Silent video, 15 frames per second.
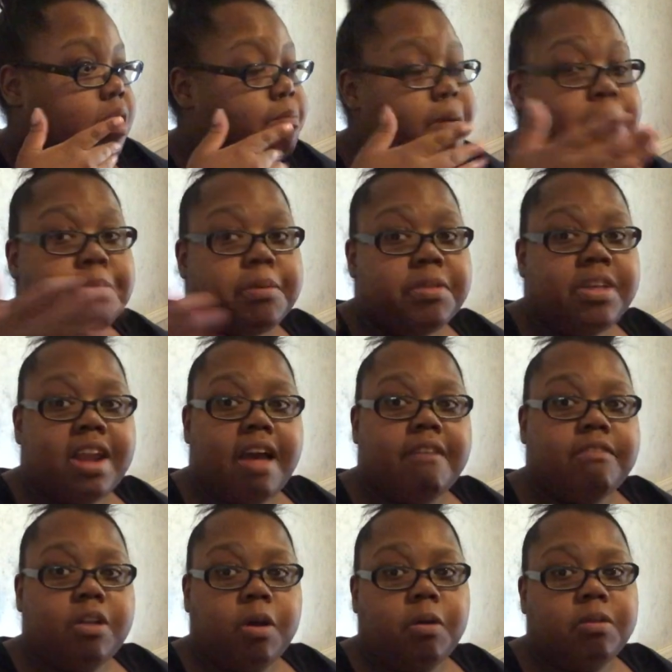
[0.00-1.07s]
some people that
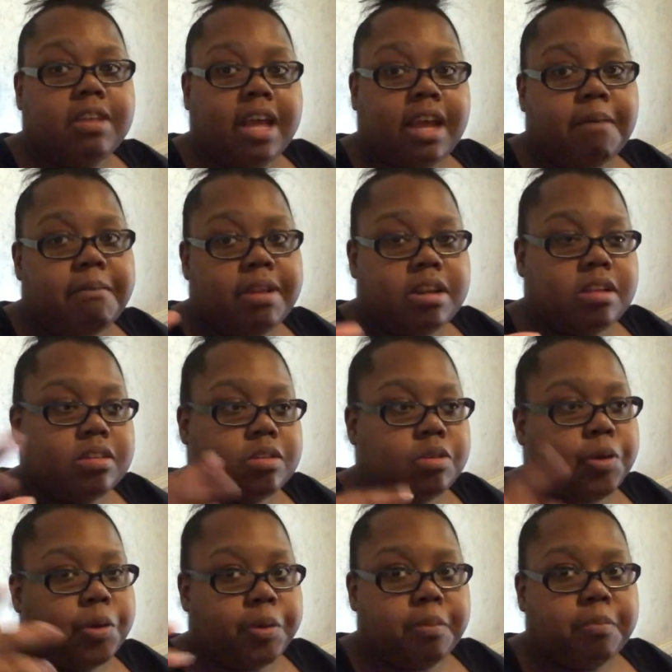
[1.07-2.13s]
I've known, like, I'm in this
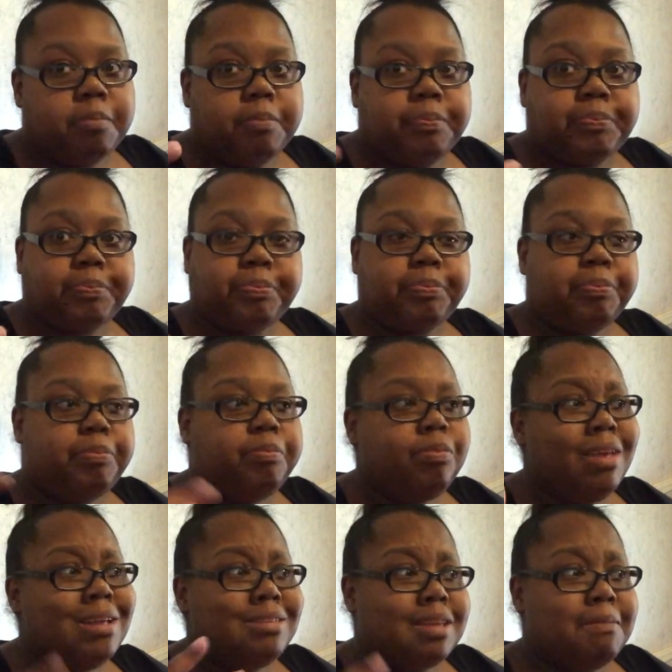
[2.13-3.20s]
group,
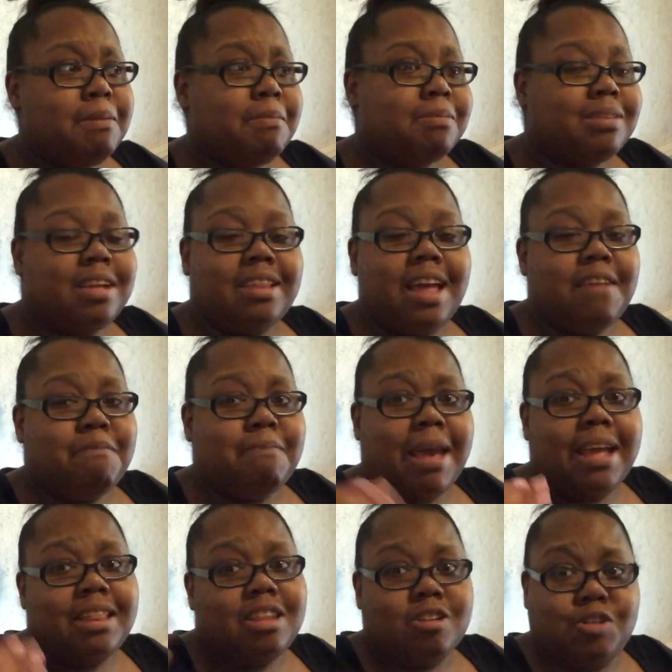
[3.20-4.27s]
and some people said they
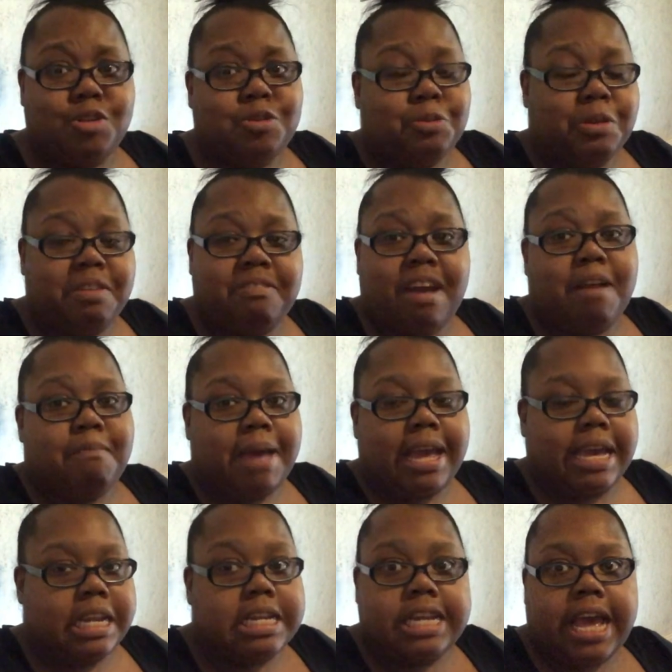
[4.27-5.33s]
made their $225
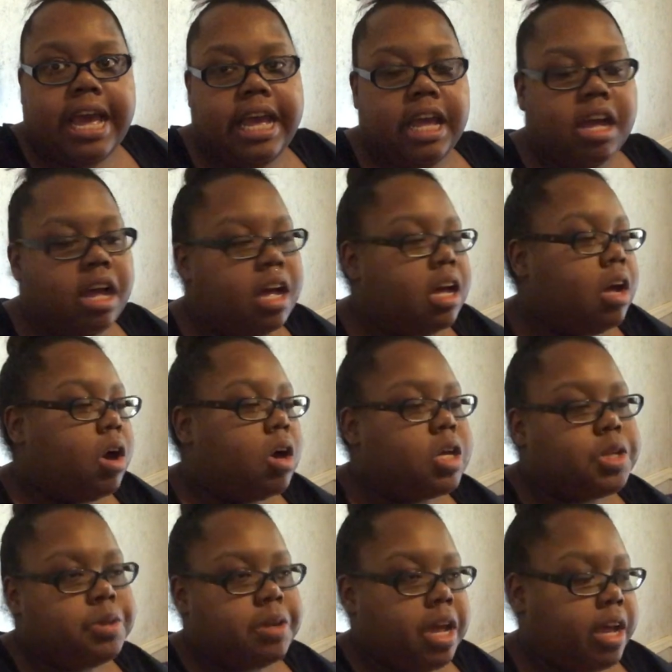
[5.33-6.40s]
back in a day or
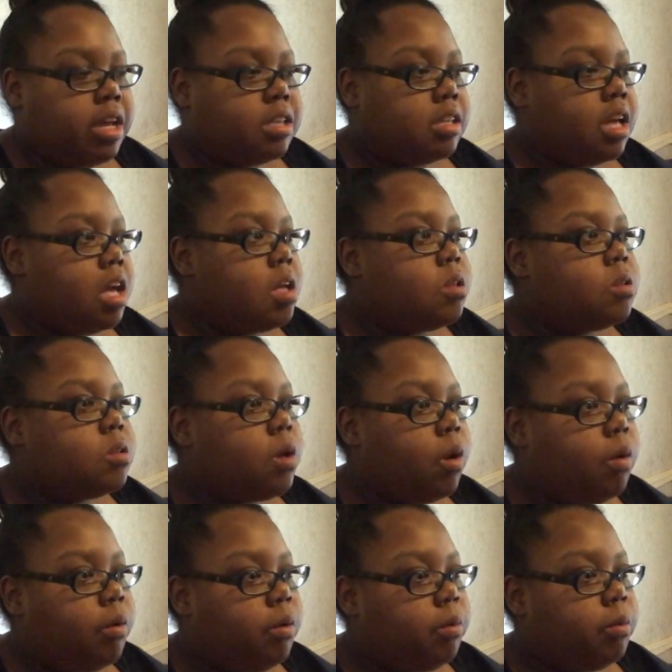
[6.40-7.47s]
2 days.
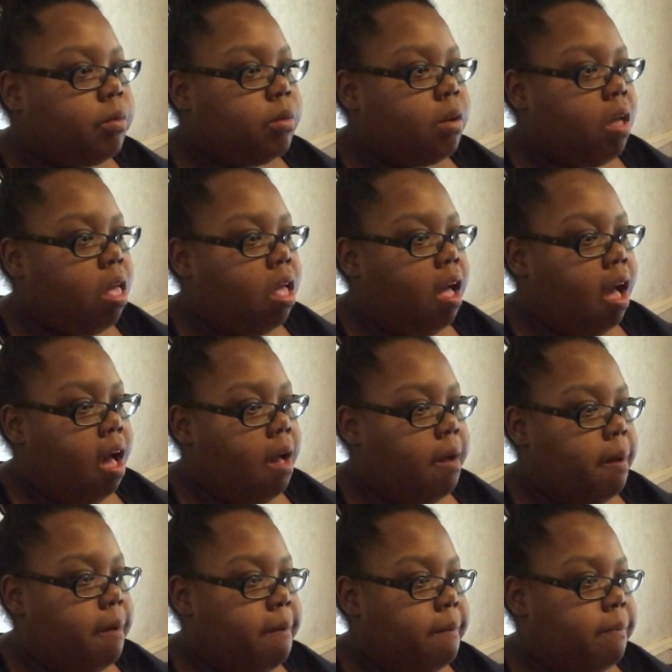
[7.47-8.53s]
So,
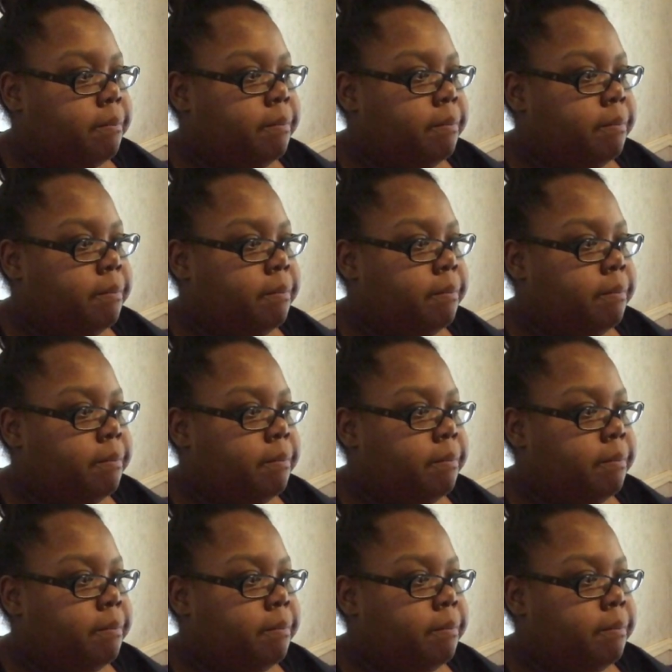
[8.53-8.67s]
I'll